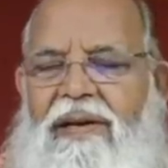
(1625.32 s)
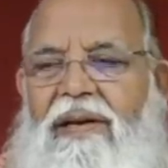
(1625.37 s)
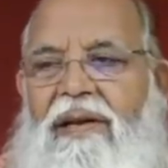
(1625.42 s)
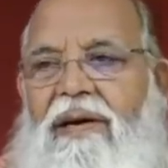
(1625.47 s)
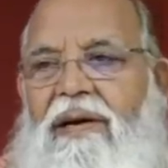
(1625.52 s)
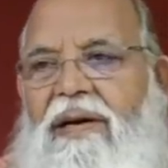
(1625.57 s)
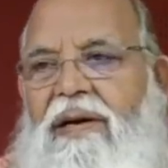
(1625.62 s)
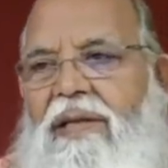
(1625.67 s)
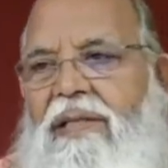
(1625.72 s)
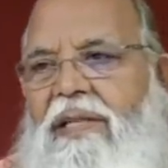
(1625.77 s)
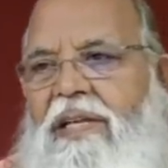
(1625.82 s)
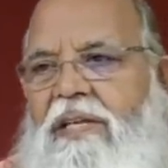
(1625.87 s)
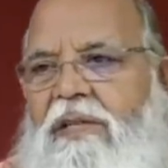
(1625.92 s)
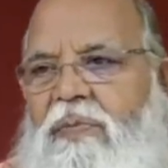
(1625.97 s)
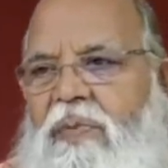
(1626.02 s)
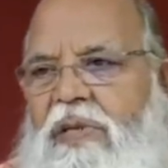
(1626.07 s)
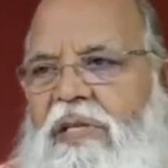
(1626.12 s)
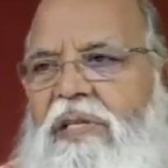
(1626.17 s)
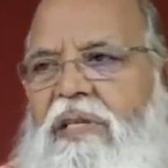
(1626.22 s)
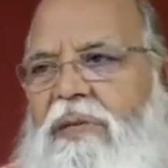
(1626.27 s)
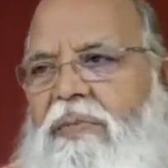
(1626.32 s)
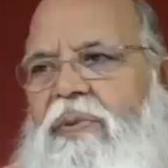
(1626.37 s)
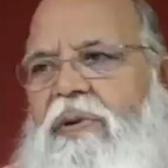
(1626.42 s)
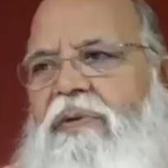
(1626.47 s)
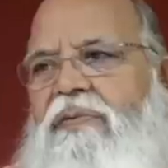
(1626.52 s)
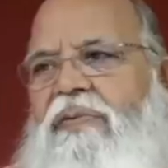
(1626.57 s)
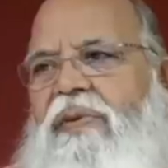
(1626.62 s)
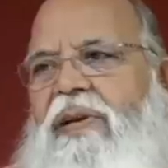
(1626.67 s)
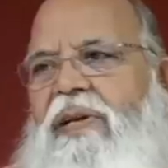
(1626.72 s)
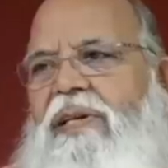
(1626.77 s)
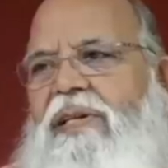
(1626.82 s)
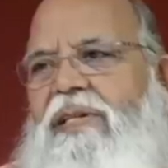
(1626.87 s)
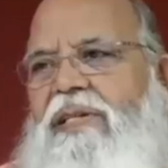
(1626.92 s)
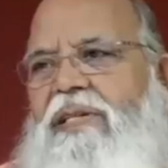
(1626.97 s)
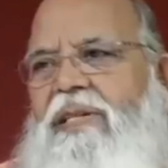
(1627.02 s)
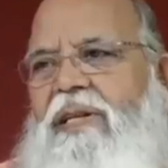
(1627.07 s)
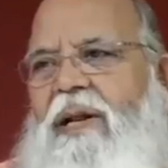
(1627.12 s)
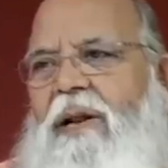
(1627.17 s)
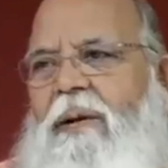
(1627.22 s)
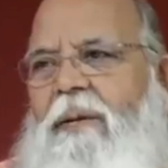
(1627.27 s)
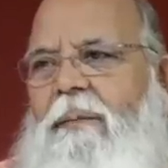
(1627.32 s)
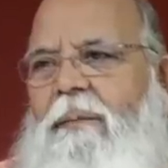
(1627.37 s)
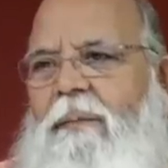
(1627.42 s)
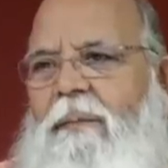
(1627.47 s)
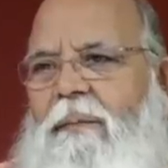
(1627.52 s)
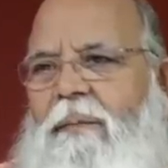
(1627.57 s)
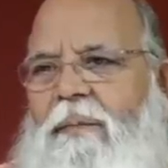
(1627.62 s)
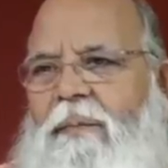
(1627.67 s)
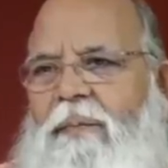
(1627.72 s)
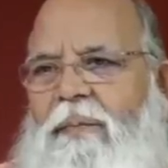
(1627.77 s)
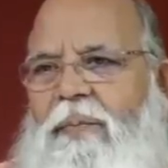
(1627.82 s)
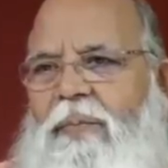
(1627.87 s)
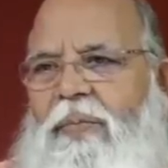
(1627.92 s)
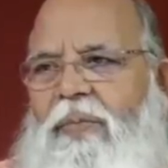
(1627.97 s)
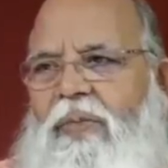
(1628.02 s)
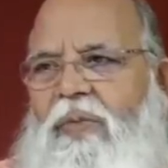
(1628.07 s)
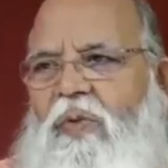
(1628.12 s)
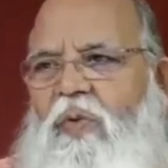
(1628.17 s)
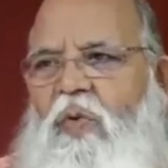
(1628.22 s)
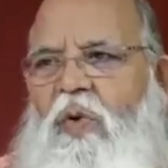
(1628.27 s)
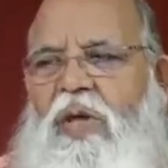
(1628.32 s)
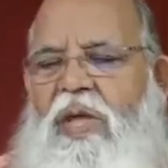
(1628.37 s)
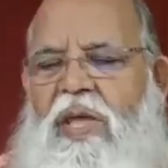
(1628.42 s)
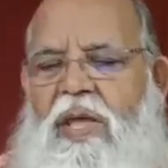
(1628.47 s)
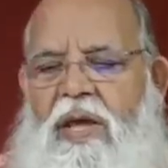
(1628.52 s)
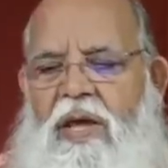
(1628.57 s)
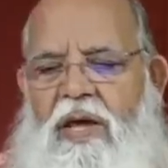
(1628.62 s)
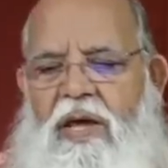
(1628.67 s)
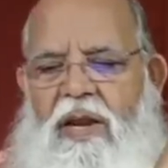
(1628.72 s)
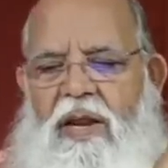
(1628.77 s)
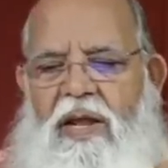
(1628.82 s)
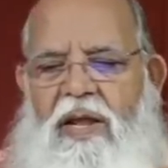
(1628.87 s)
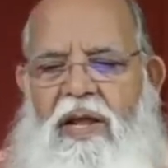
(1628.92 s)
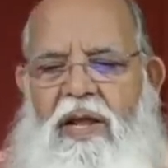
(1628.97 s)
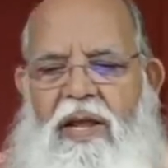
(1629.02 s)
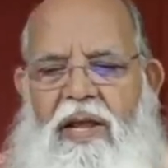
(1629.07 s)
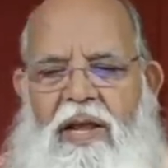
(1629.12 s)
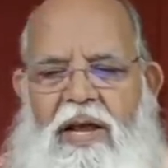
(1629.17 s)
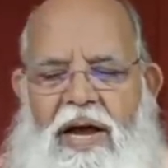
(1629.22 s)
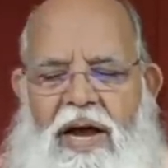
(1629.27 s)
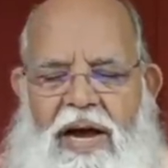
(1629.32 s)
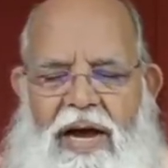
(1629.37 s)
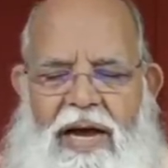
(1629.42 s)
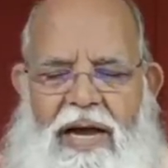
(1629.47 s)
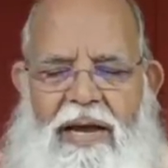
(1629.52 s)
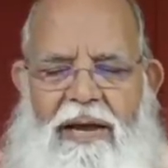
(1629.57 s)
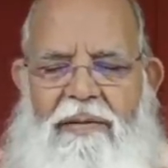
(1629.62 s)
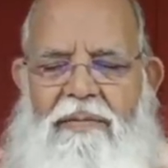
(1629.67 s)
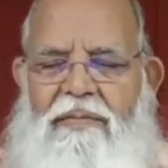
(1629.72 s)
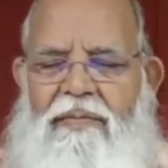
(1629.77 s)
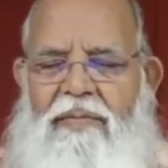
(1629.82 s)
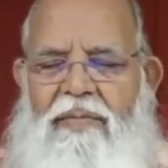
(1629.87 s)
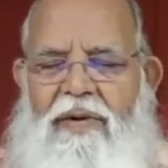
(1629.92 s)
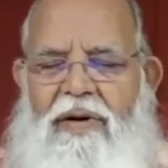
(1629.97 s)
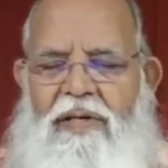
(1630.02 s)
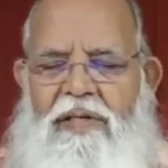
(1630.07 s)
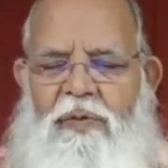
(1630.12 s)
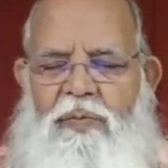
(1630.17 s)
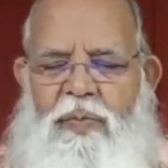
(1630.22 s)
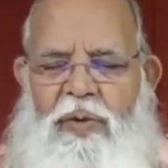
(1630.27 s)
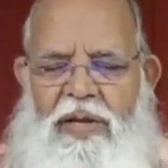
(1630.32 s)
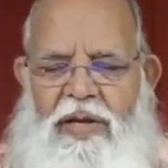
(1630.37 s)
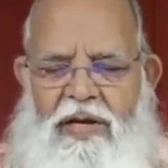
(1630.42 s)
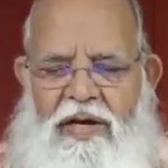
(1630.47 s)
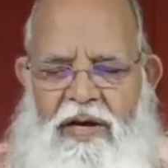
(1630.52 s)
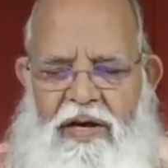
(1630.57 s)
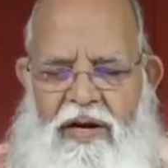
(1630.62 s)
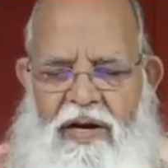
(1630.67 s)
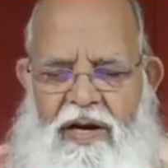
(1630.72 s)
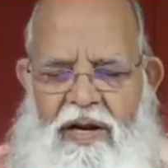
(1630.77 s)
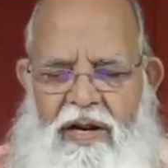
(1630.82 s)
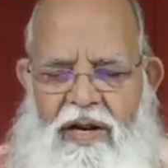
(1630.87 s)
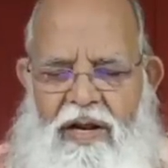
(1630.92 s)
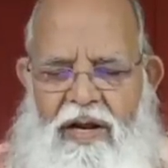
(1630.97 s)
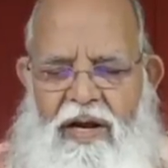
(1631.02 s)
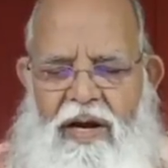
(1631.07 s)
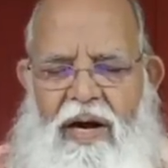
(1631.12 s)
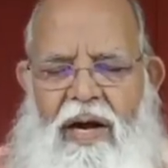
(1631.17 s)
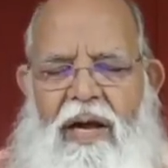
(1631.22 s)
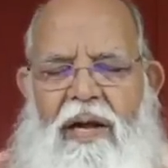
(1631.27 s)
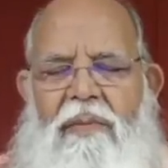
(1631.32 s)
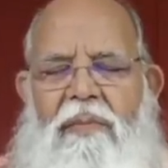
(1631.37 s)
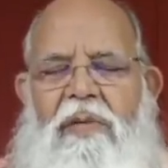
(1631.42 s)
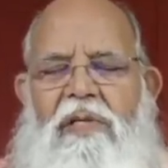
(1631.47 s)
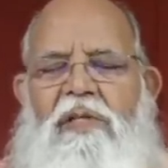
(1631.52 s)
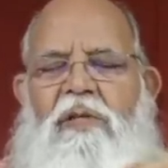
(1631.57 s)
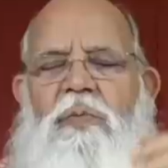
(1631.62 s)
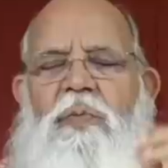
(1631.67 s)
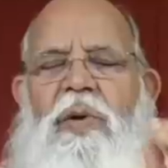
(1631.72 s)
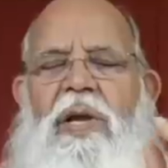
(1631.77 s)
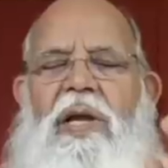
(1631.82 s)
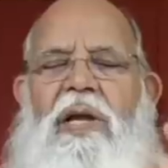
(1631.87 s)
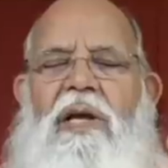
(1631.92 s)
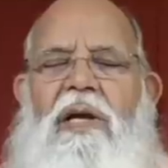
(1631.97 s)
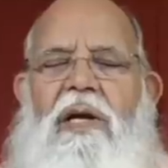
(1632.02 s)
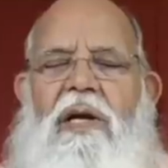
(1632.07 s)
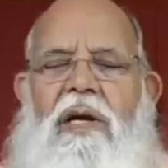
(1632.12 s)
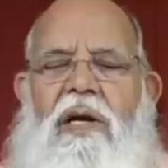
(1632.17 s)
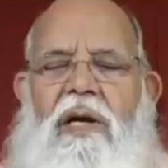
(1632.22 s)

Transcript: Learn this principle, friends. So here, I am a speaker, I must speak